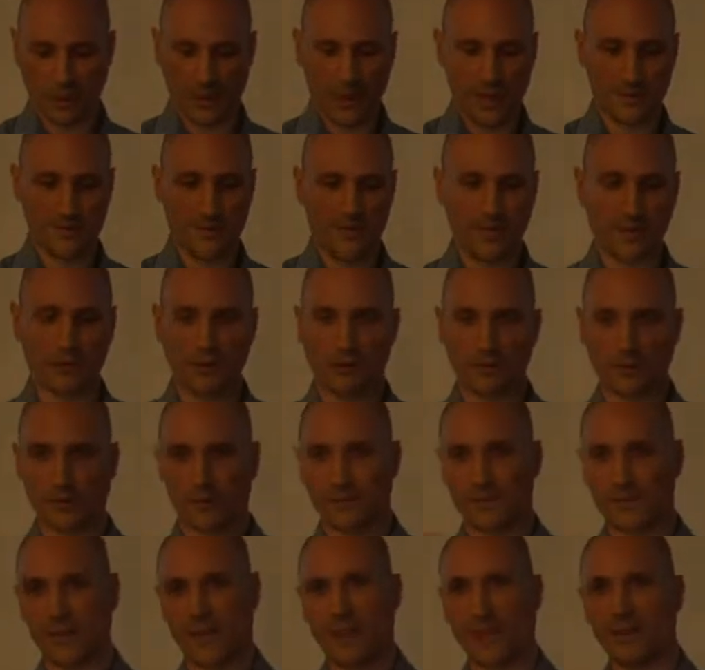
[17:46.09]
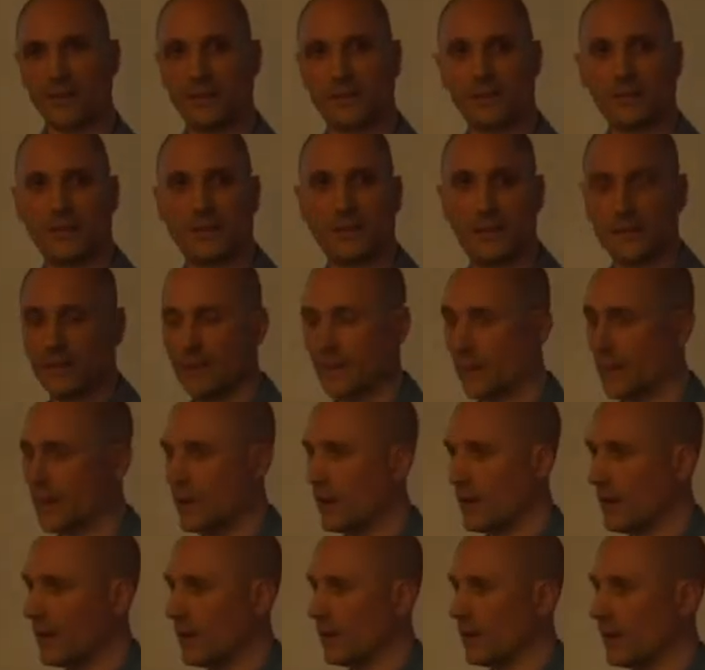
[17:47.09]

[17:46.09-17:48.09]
elliptic curves of size, let's say